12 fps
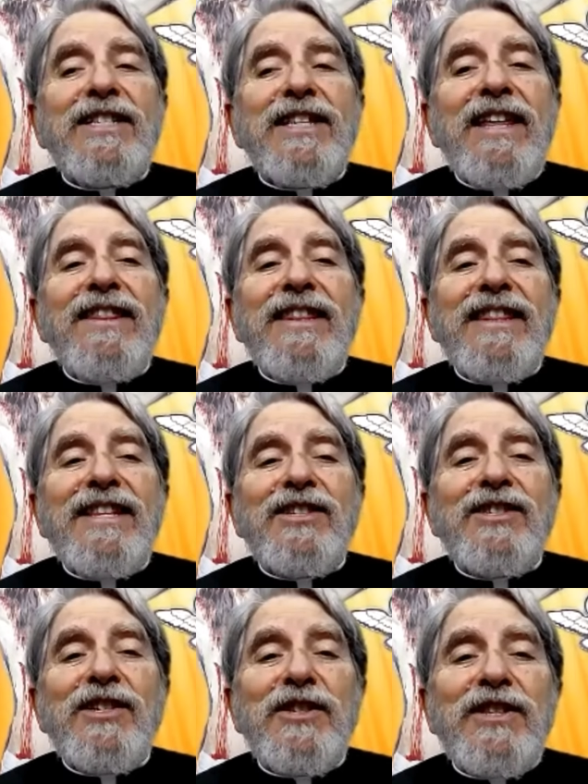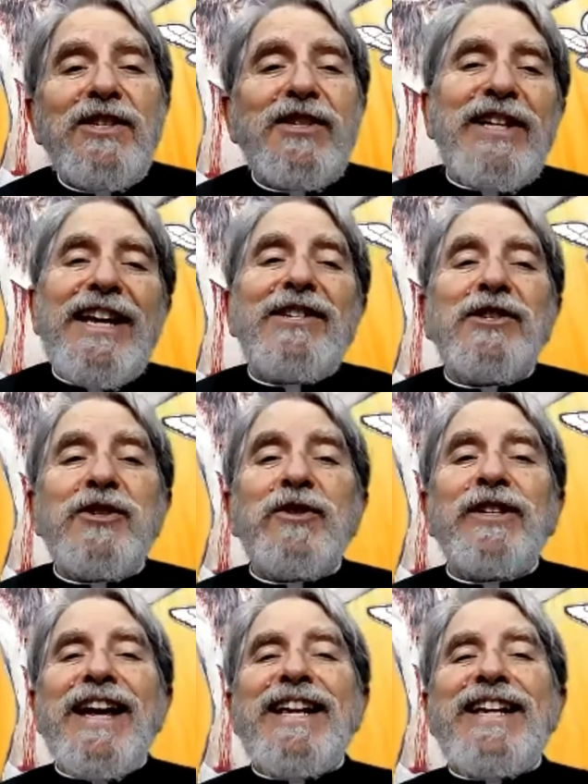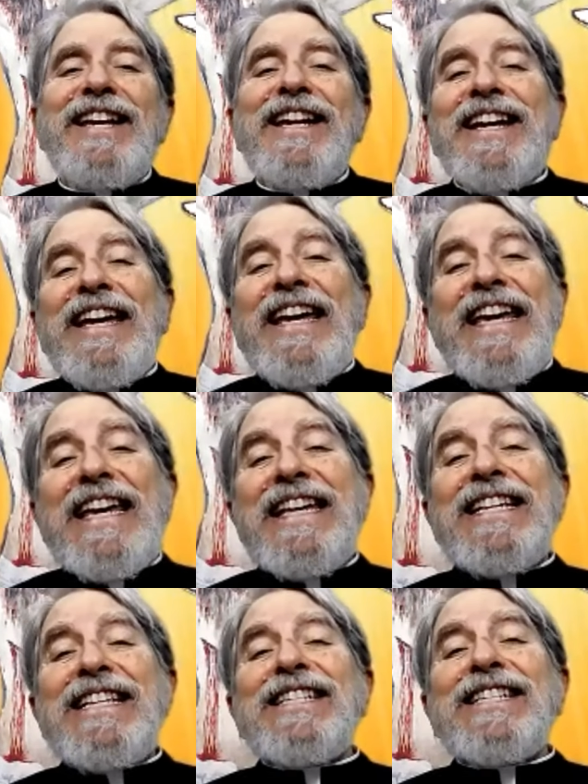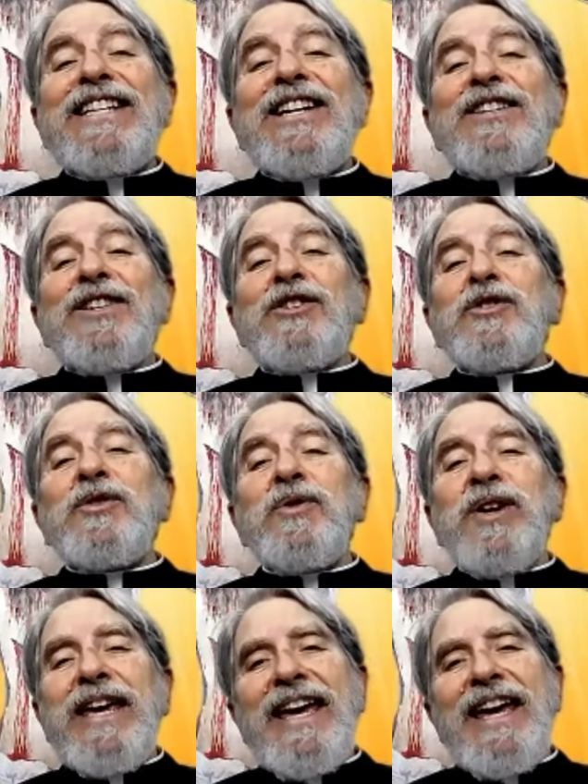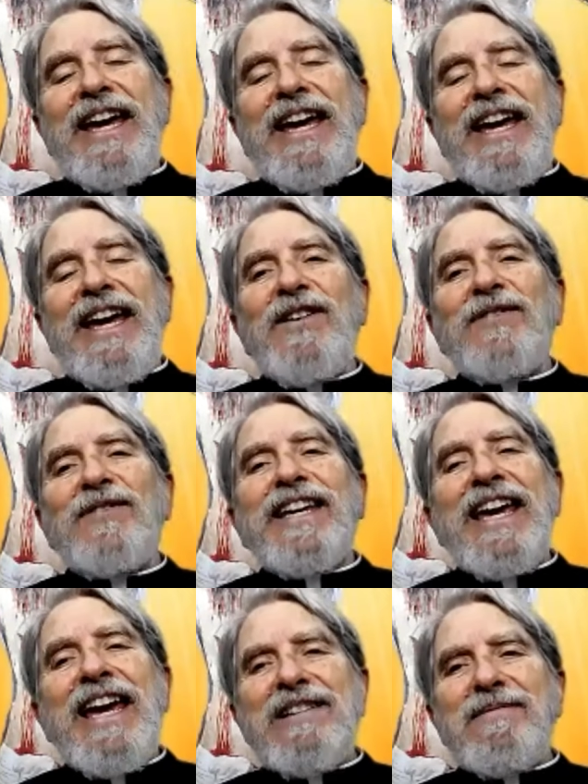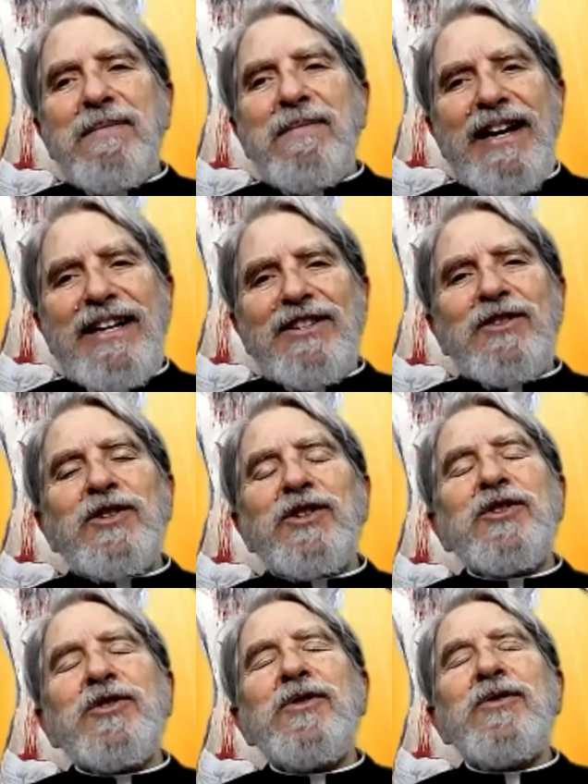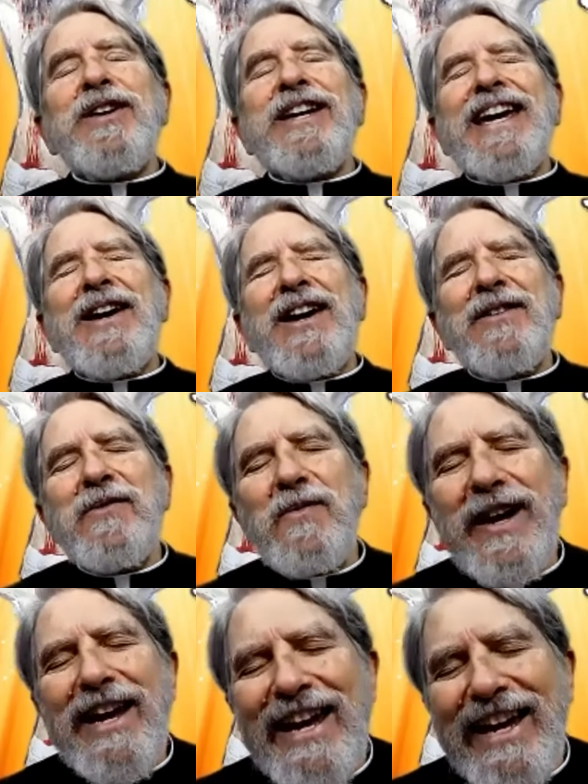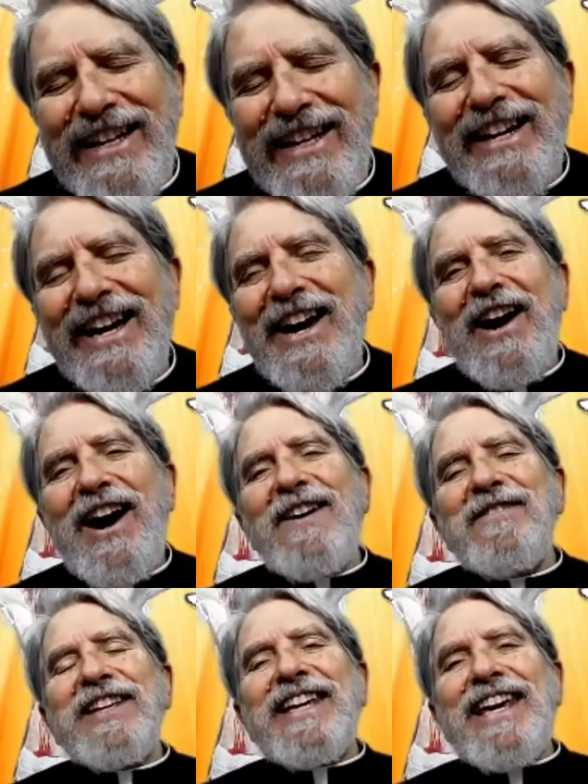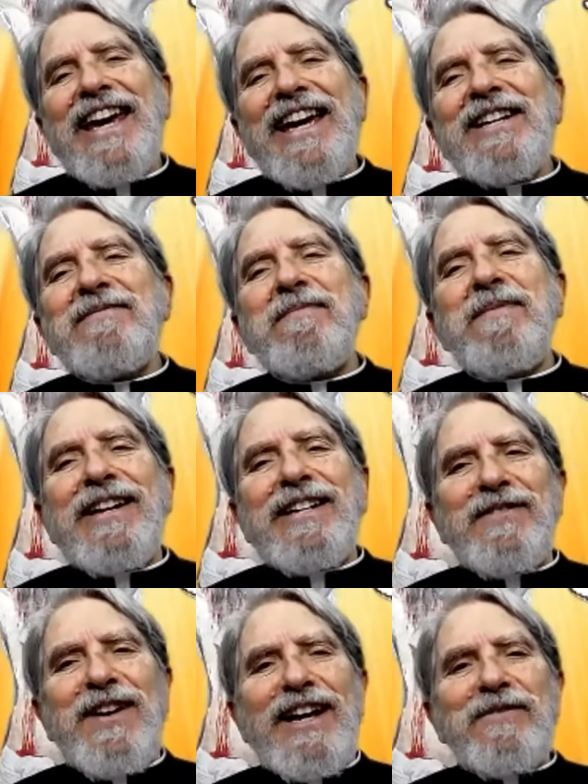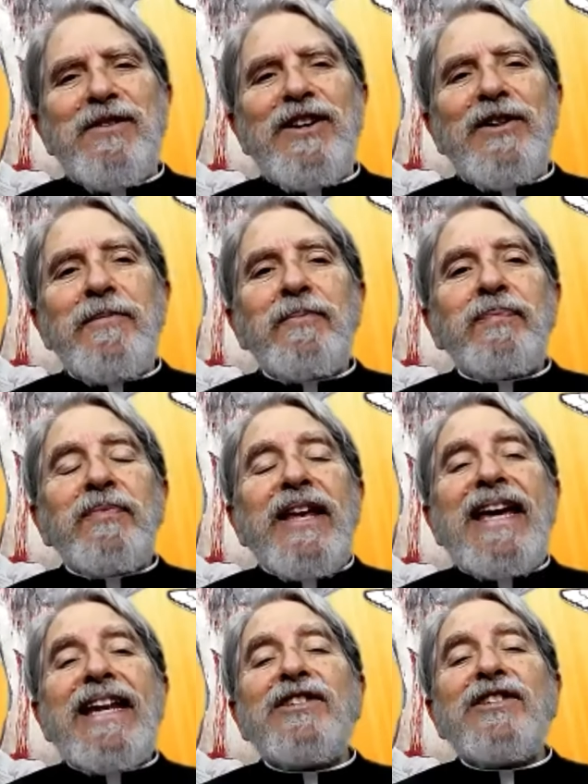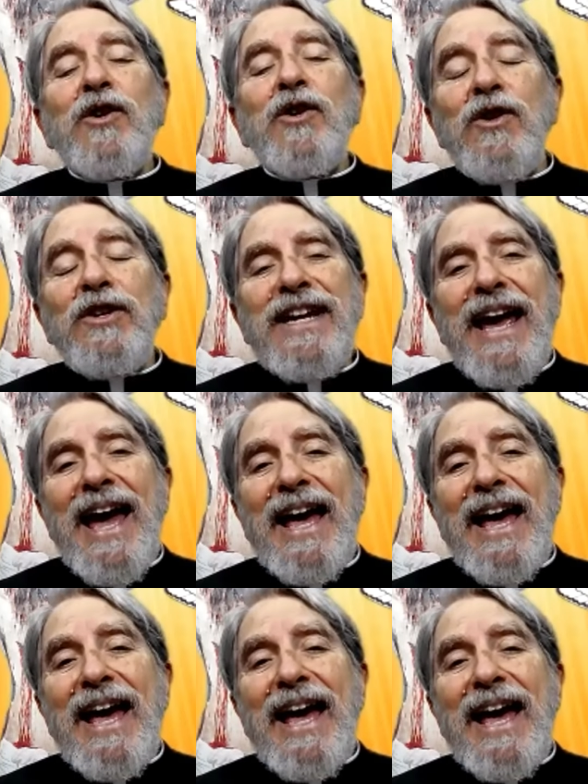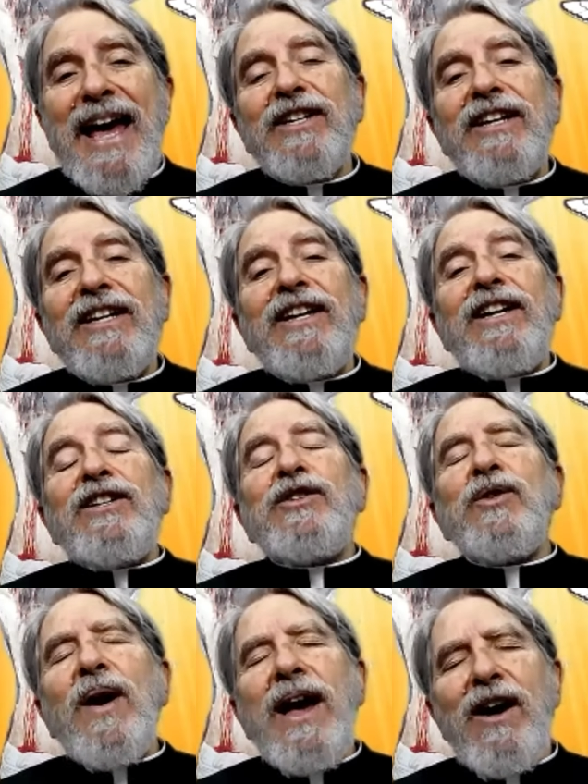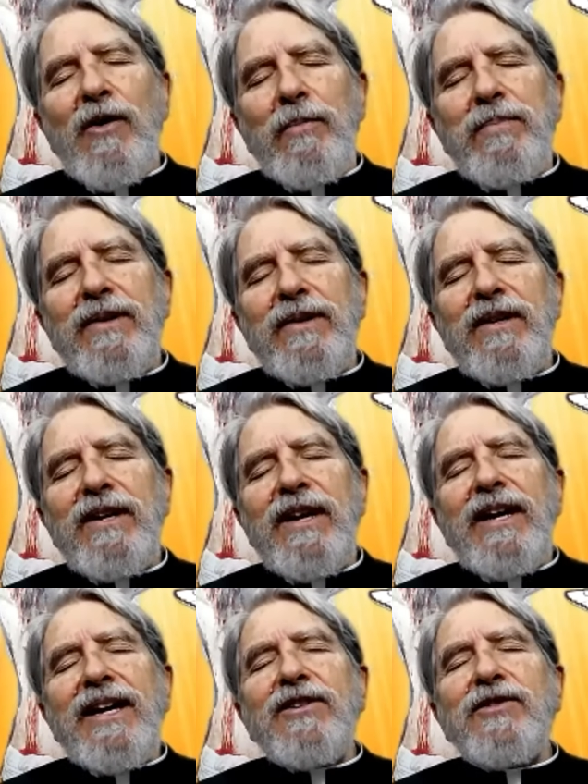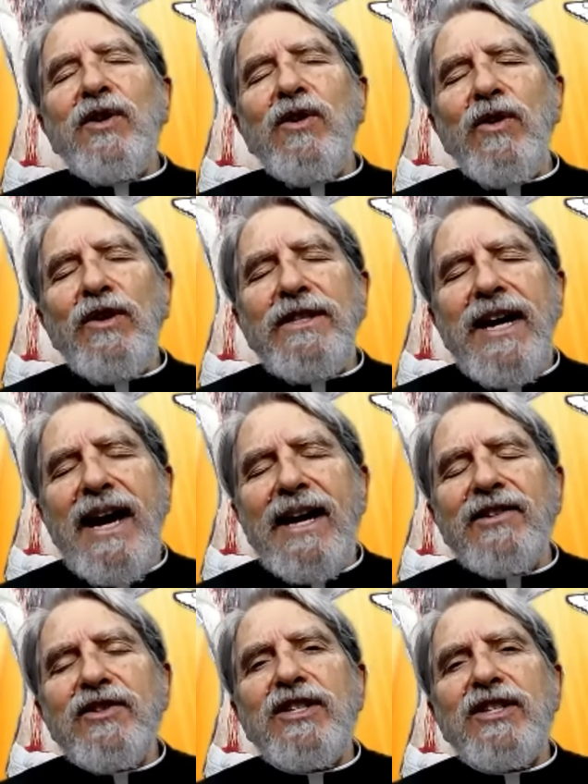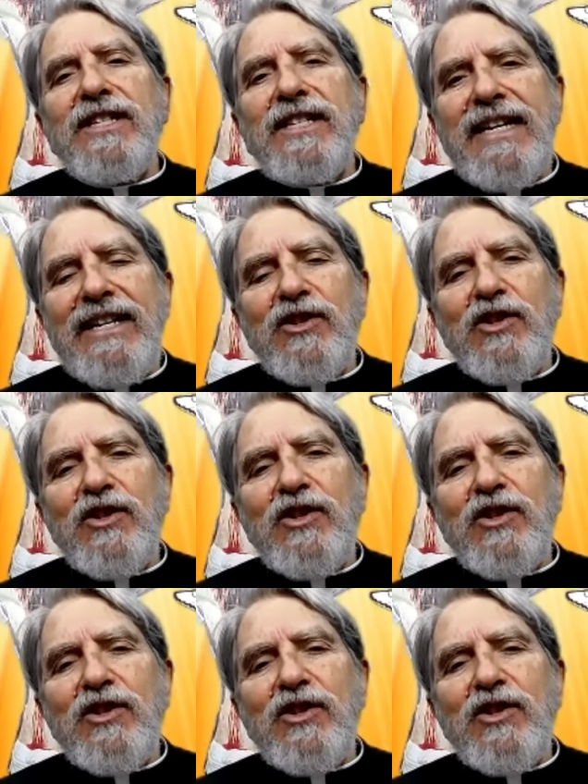then, since the celestial lady is the true king of the kingdom of my true queen of the kingdom of my divine will, it is her task to help. It is her task to teach